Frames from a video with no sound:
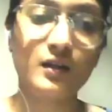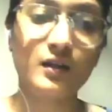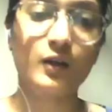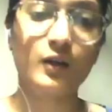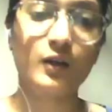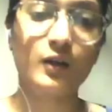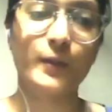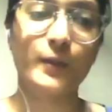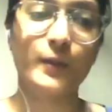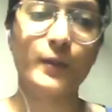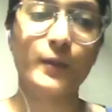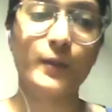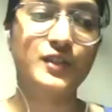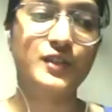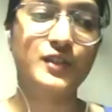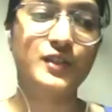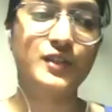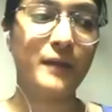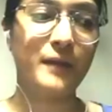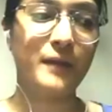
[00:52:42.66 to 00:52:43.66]
if I'm
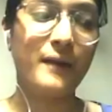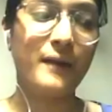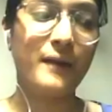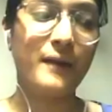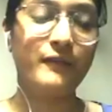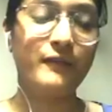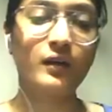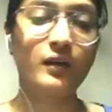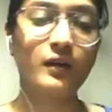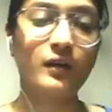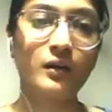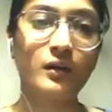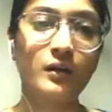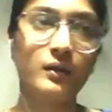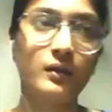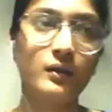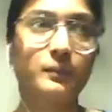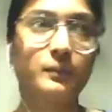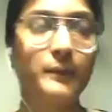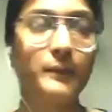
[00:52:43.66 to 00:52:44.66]
having a P D
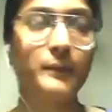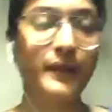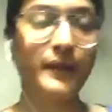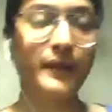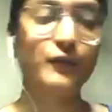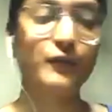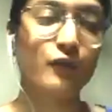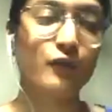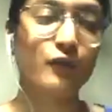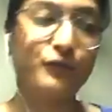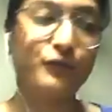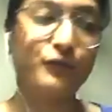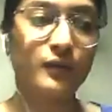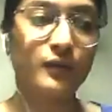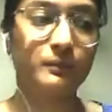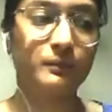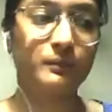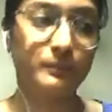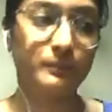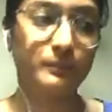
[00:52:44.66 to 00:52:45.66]
F of uh,
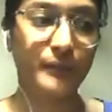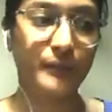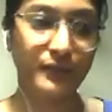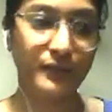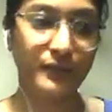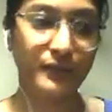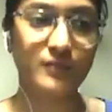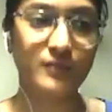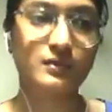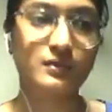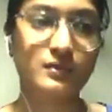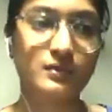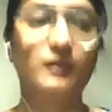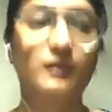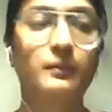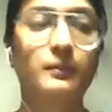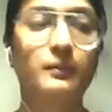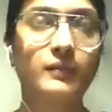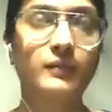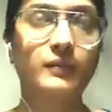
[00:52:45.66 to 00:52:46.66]
previous uh,
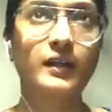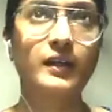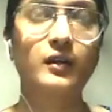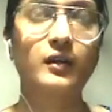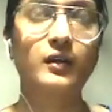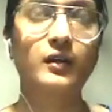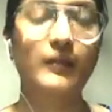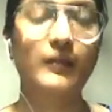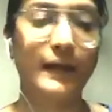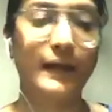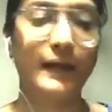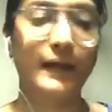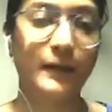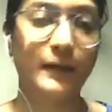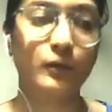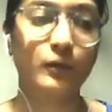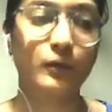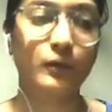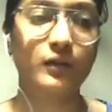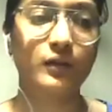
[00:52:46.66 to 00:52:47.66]
year, like I'm not,
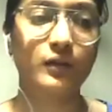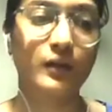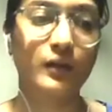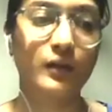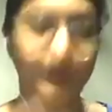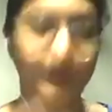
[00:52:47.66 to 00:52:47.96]
like